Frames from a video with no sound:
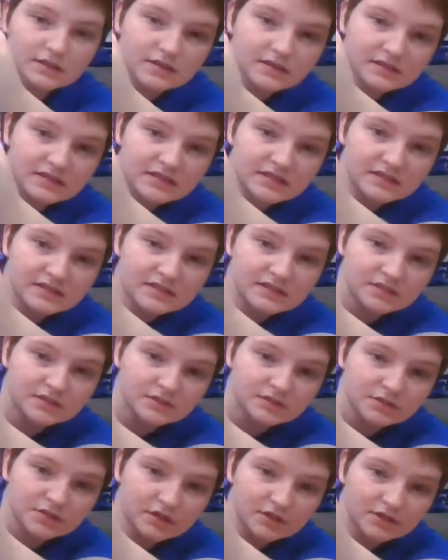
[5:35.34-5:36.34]
this
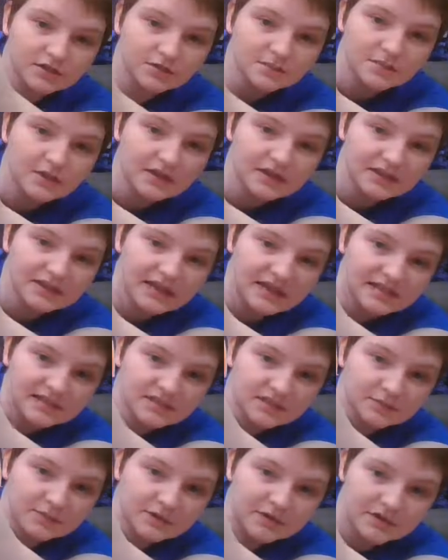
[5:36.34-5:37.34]
darker part,
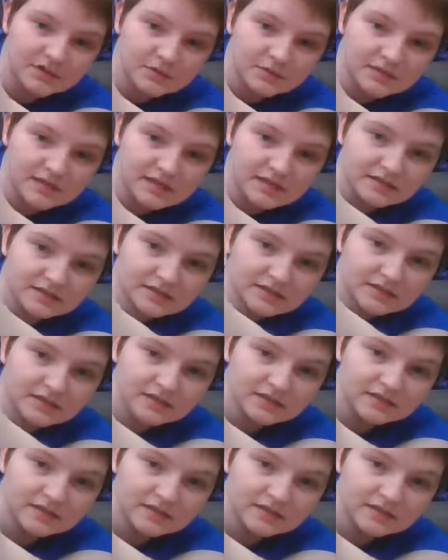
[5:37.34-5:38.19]
that's the part you eat.